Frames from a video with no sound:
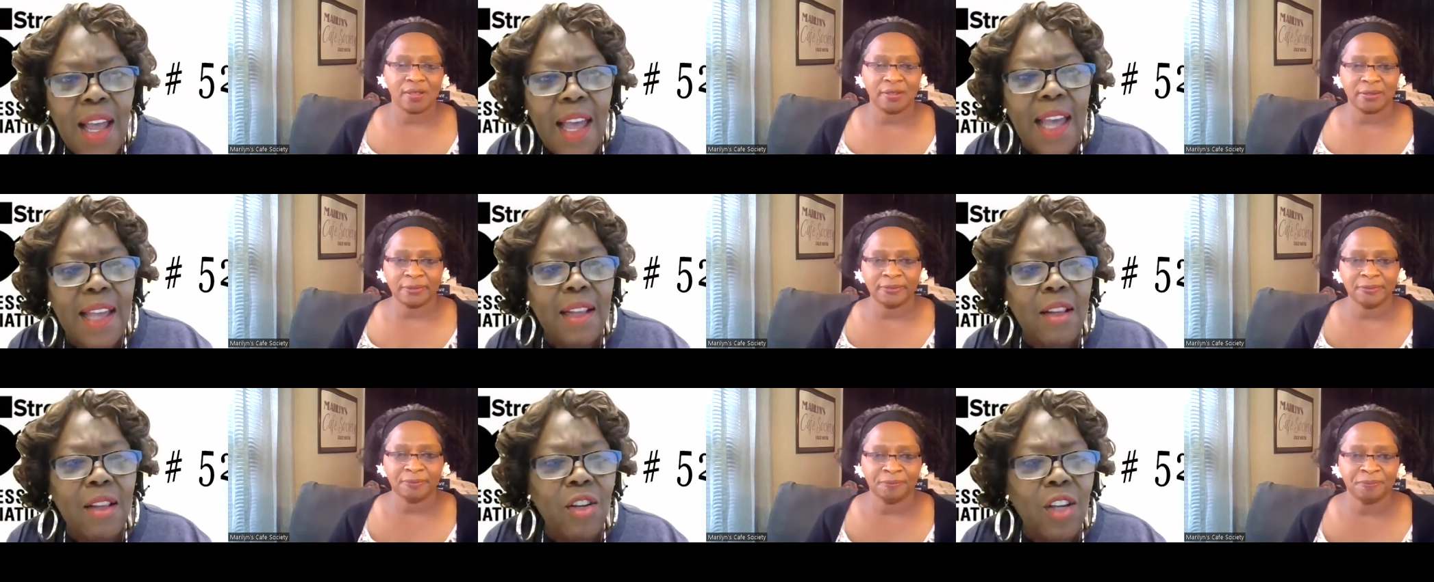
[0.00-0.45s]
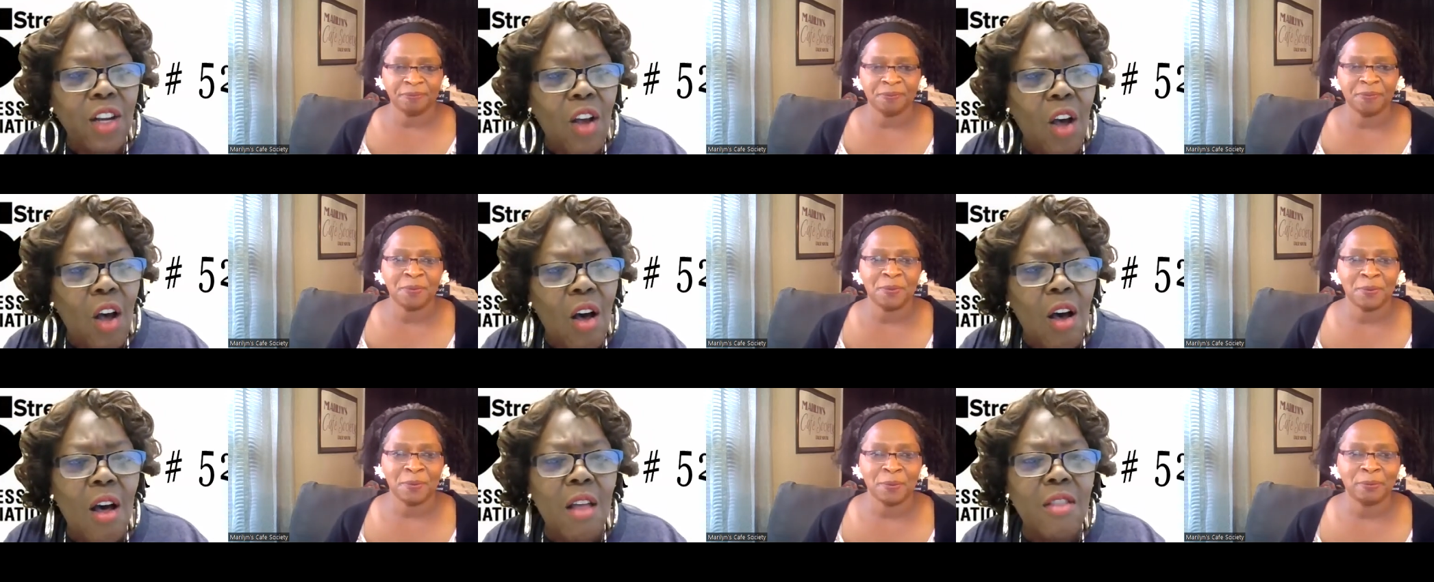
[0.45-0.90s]
Speaker 1: and look at
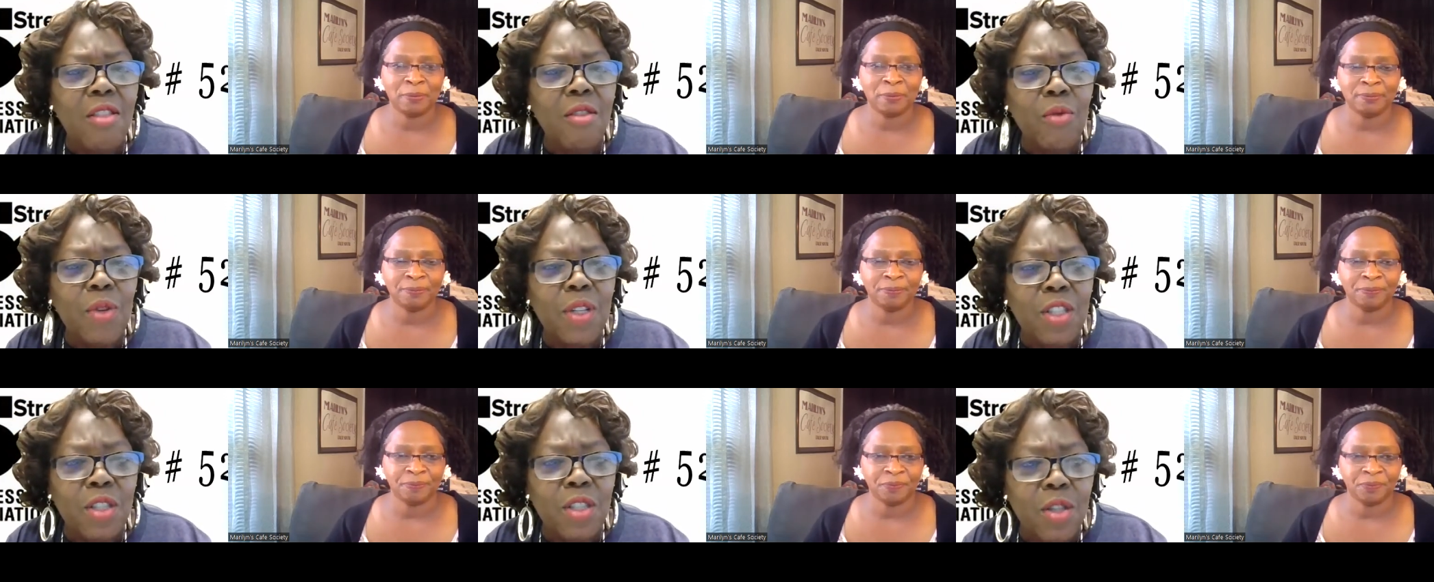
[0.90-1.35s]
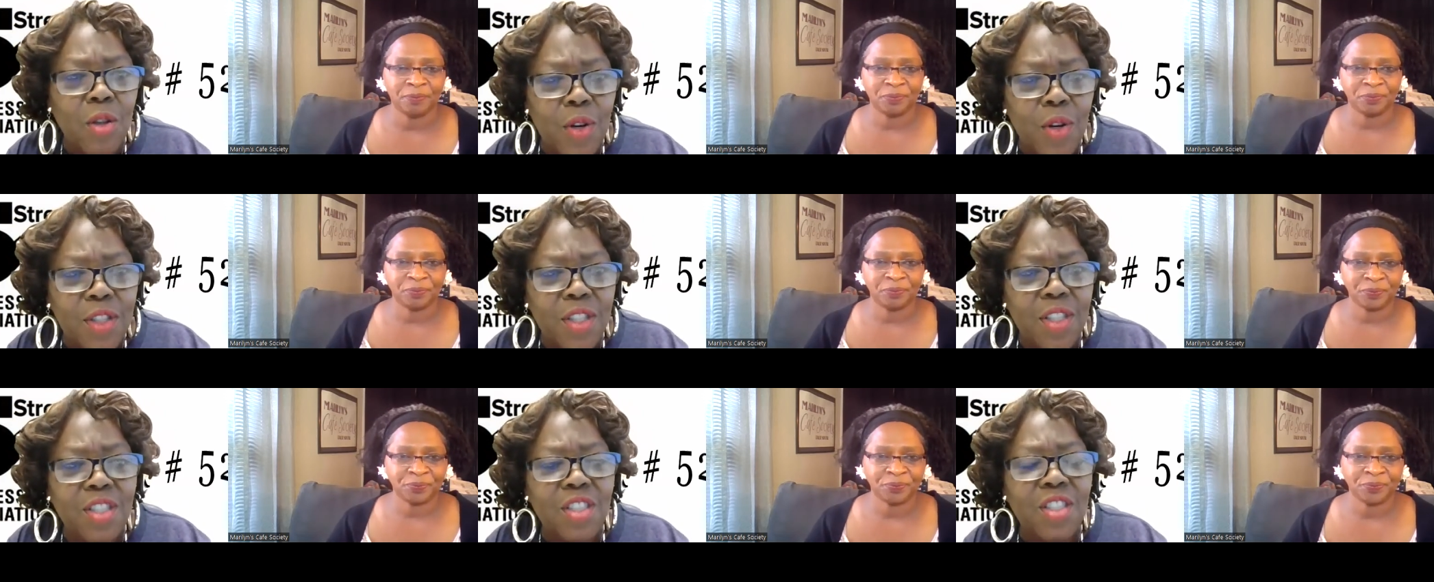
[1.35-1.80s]
all the
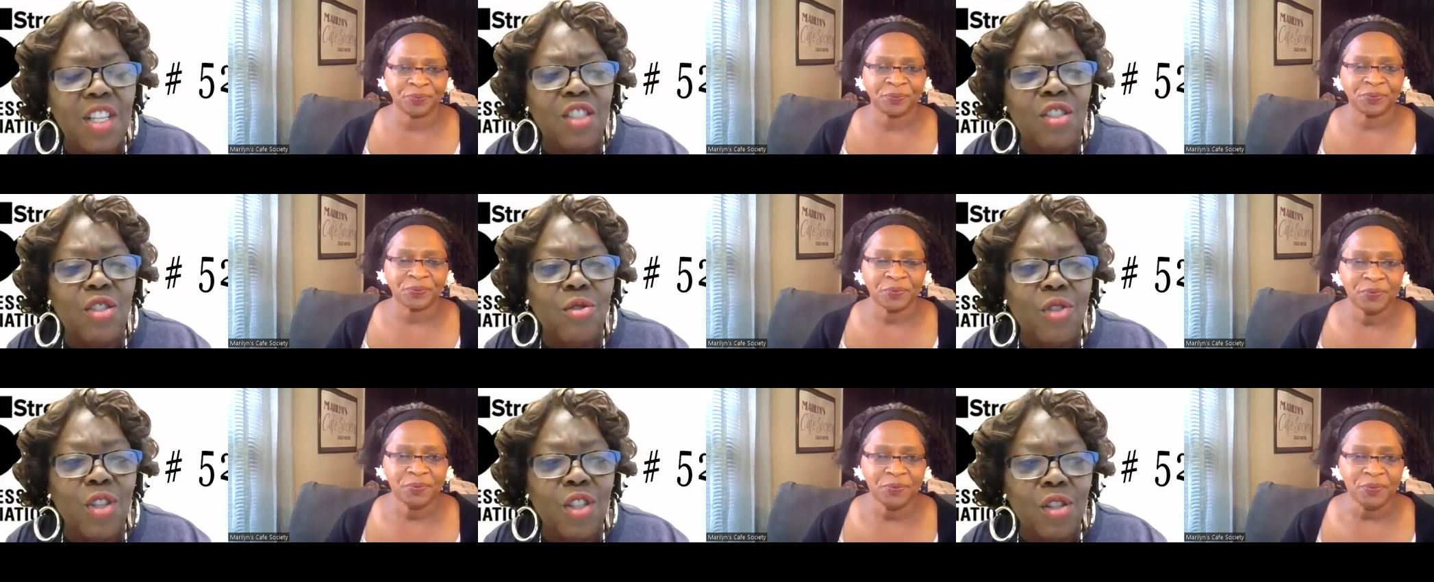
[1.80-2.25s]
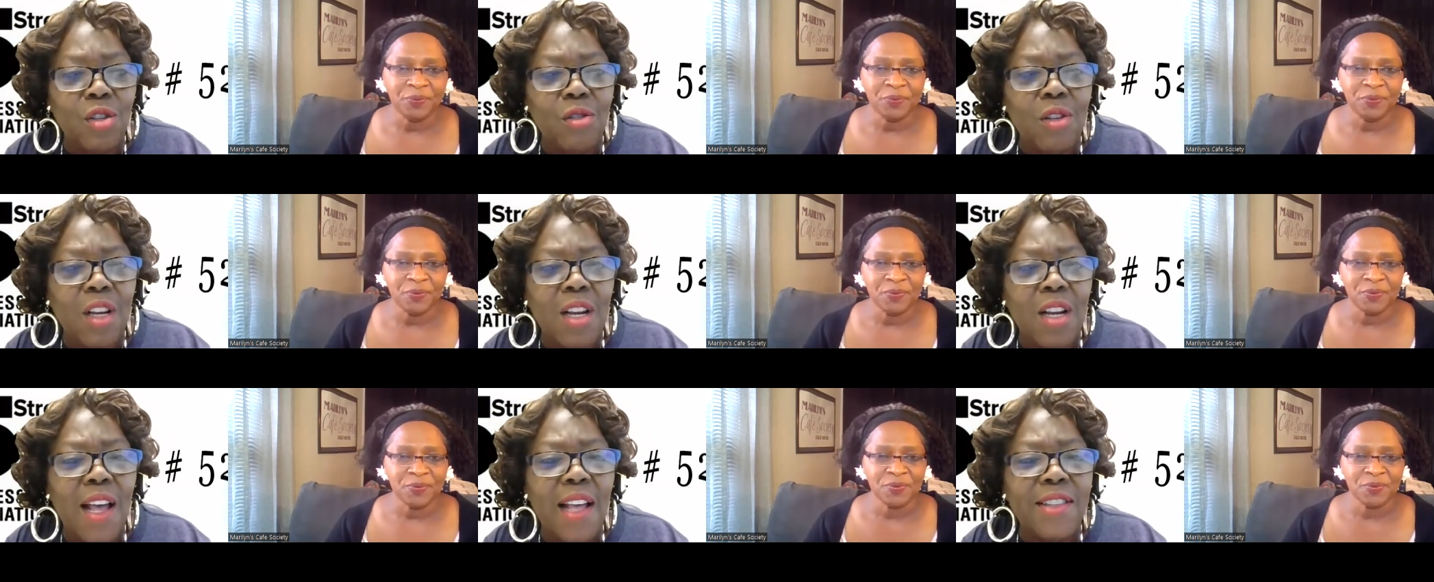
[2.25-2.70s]
resources that you can
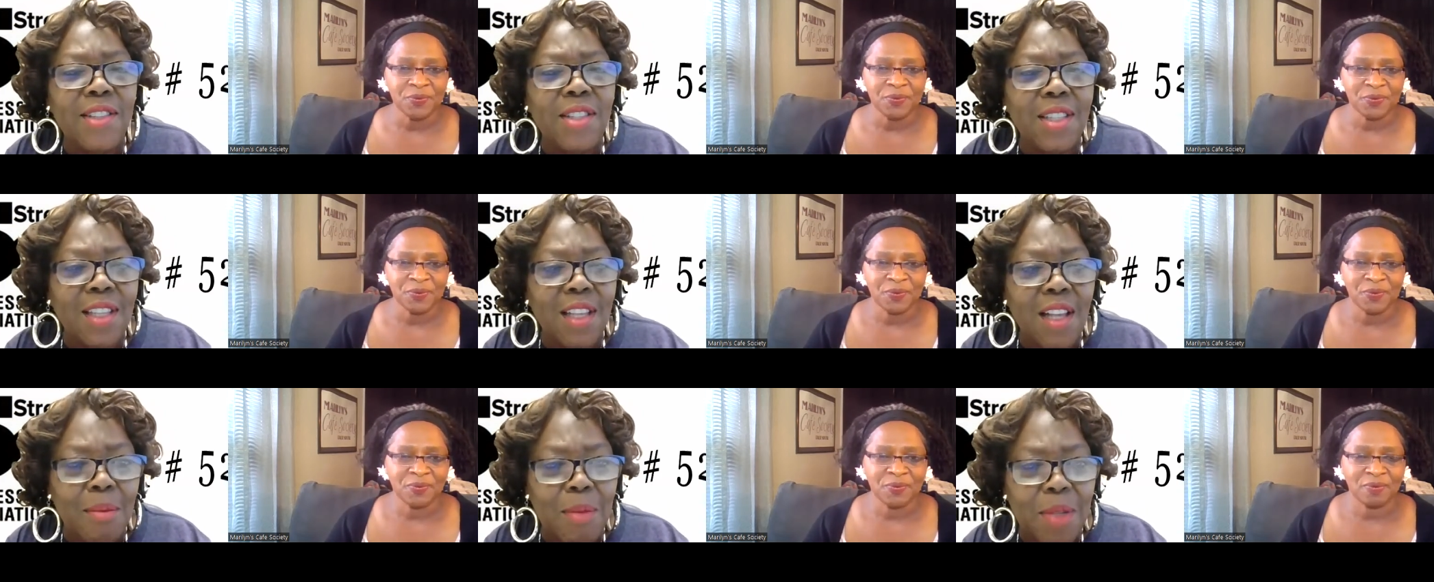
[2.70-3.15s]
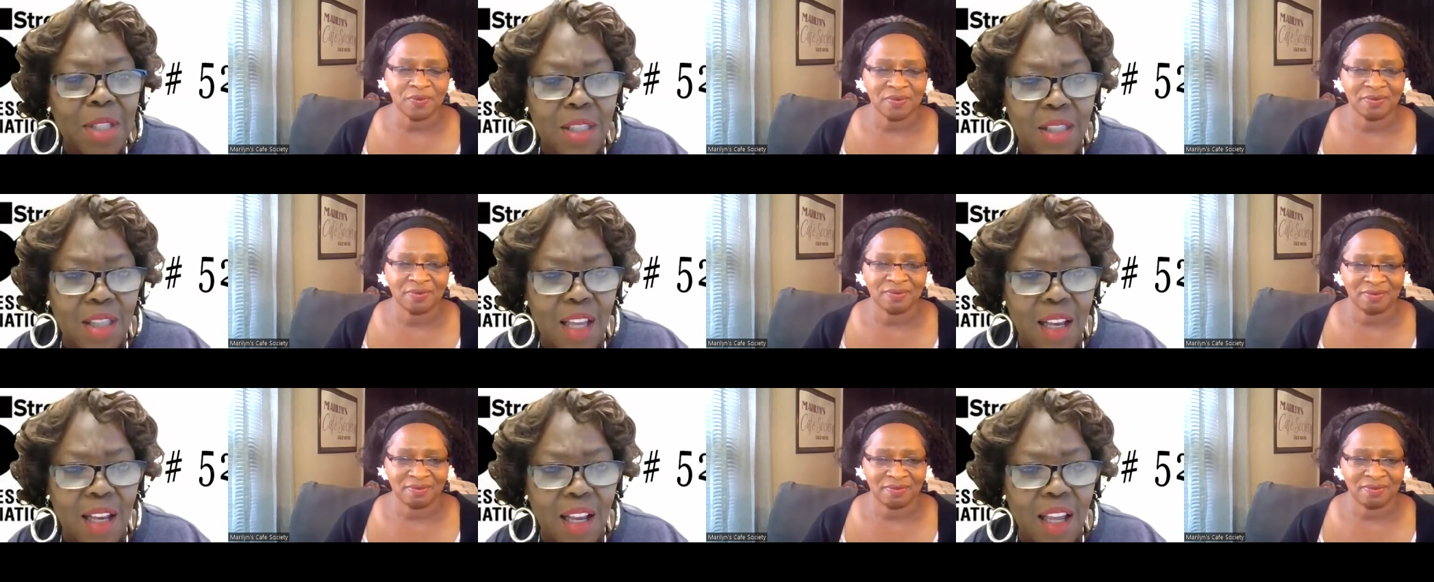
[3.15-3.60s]
utilize to come into
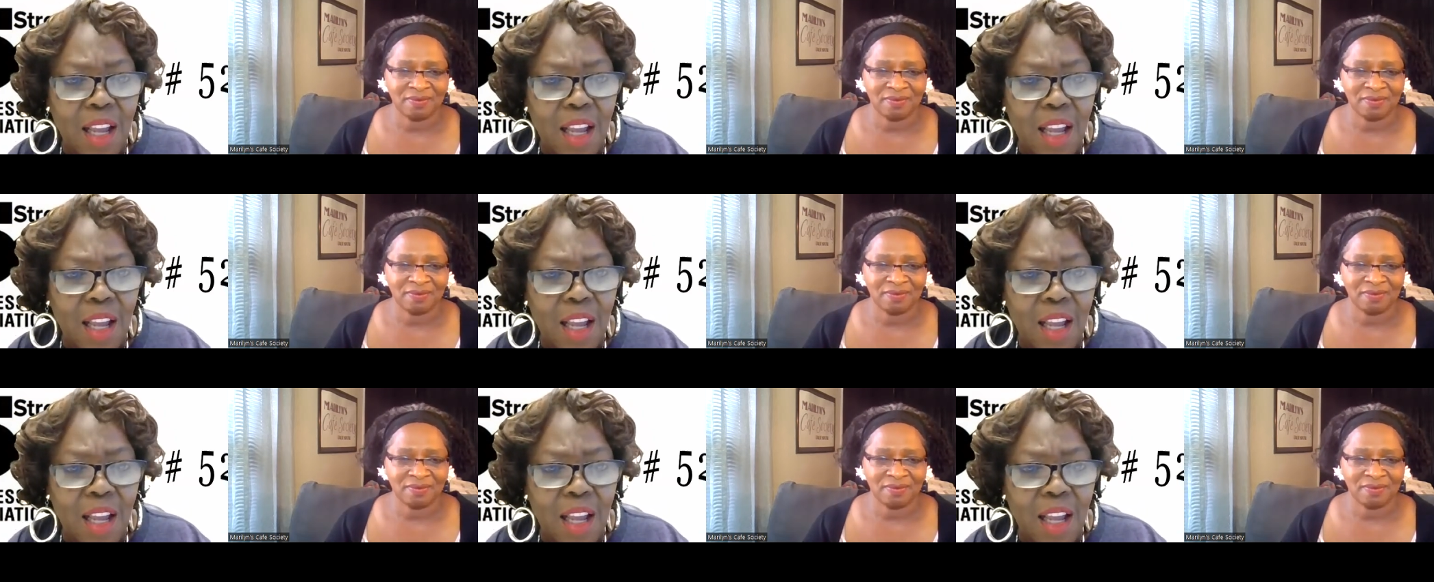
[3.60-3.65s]
that